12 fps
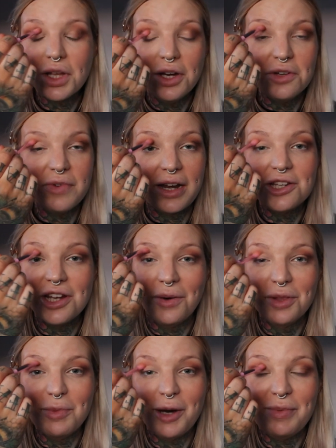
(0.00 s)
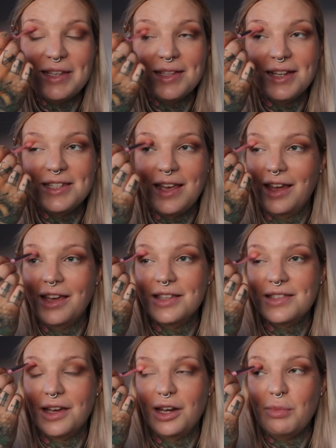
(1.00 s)
adventure with puppy sitting
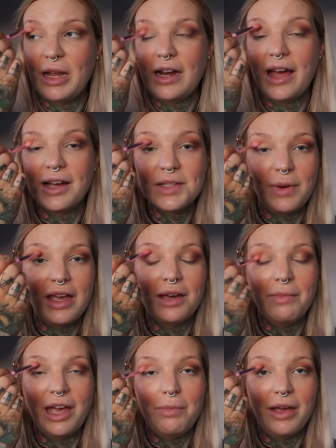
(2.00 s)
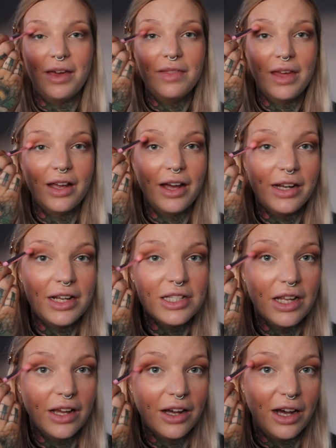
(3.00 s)
is going to be next week maybe. I think I need
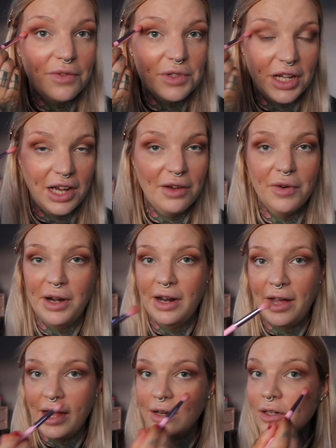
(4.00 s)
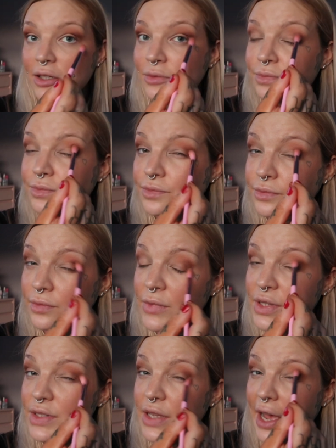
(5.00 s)
to look after her for a night,
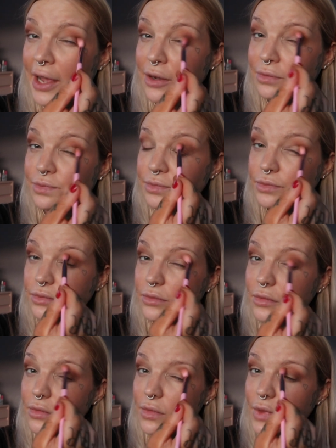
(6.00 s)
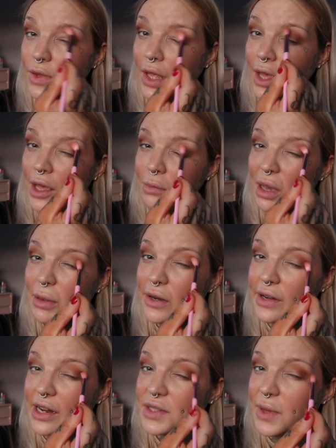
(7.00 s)
so maybe
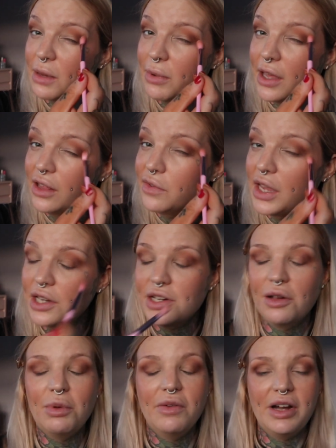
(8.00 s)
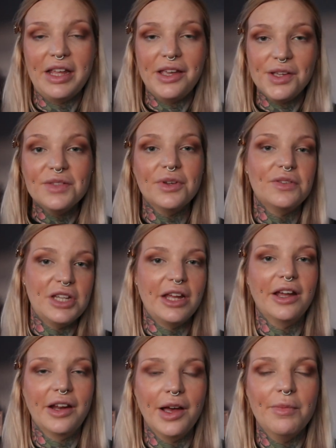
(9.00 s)
not next week, but in the future it'd be really useful if she
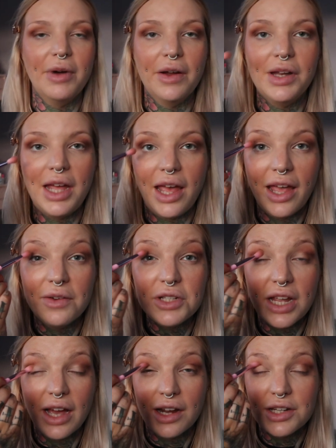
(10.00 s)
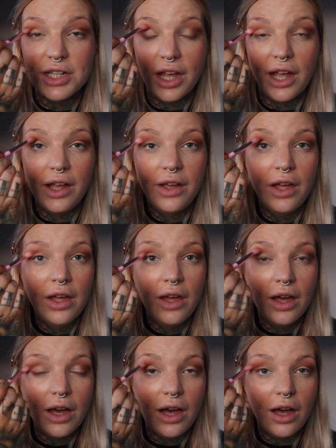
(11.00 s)
could come around here if she had to.
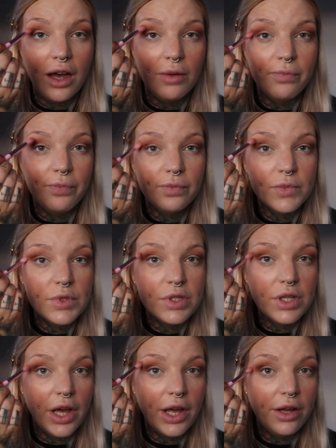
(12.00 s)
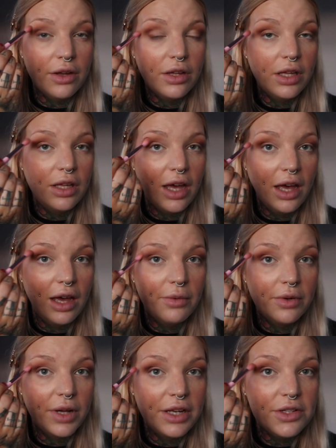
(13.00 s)
So yeah,
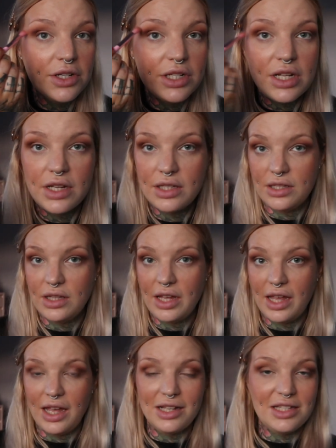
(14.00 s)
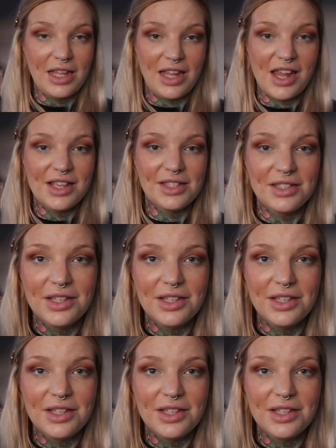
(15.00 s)
we'll introduce the kitties